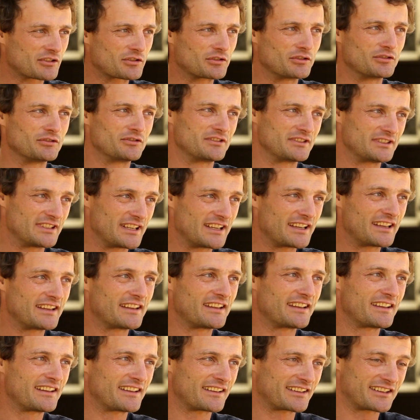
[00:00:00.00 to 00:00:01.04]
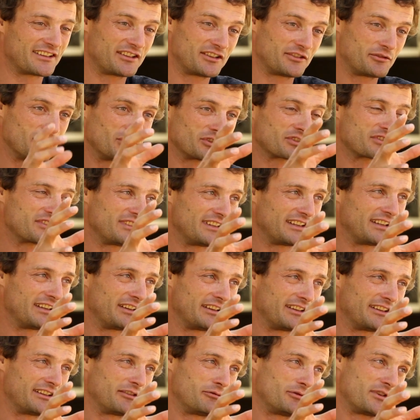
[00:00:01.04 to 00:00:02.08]
acro. Yeah, he was
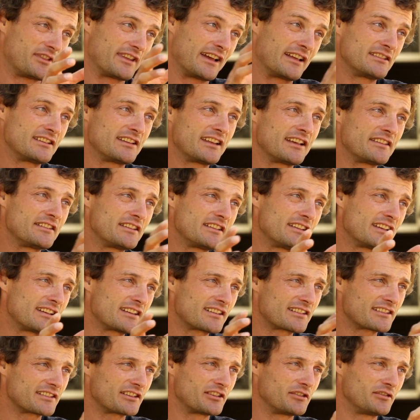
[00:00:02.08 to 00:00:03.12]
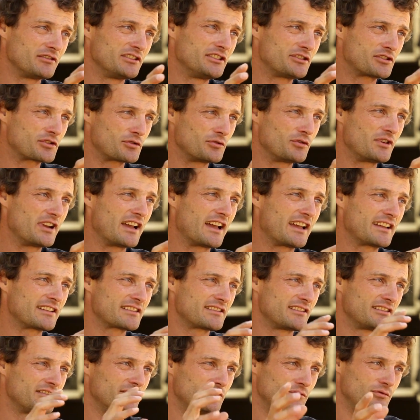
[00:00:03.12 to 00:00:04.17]
with Andy Ediger, the only two guys
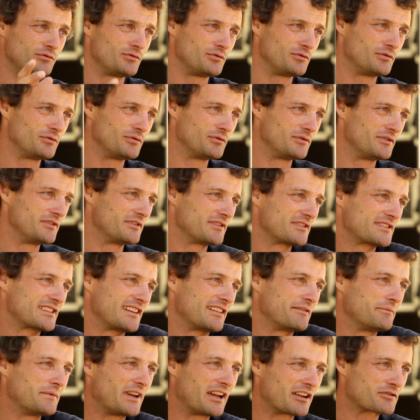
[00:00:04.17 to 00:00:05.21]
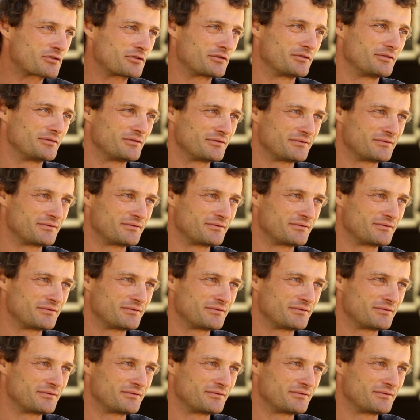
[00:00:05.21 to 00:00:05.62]
that do some acro,